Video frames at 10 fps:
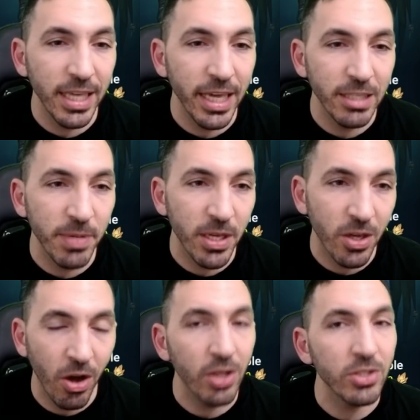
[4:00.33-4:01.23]
thing is
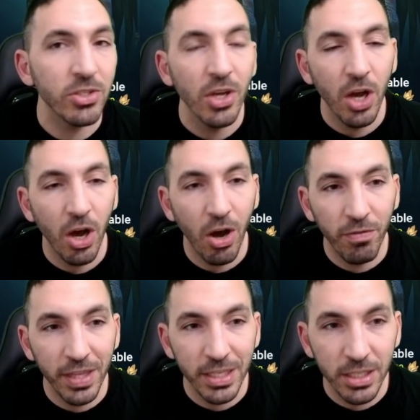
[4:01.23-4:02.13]
because
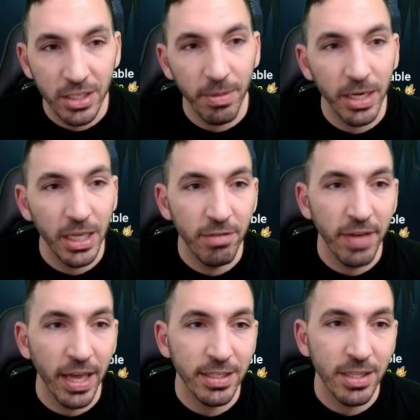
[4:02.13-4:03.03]
of this summoning
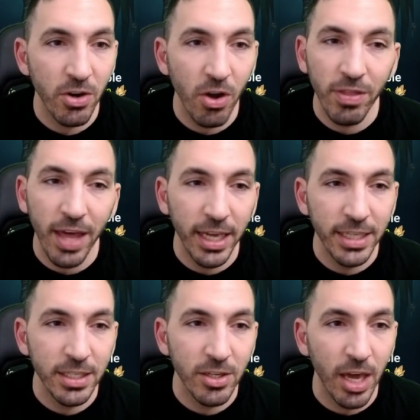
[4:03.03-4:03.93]
event. They're not that
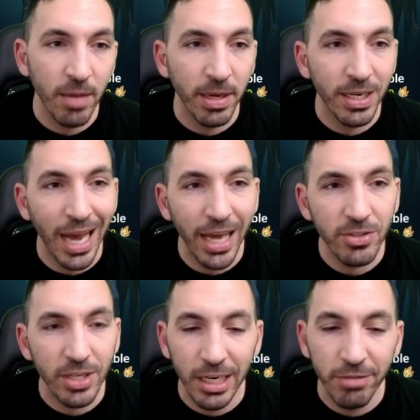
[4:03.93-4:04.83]
easy to get. But guys,
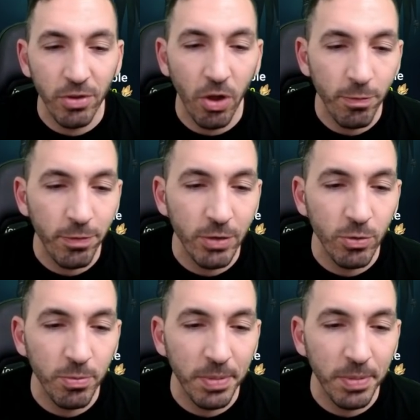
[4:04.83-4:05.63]
the Gleeful hopefully will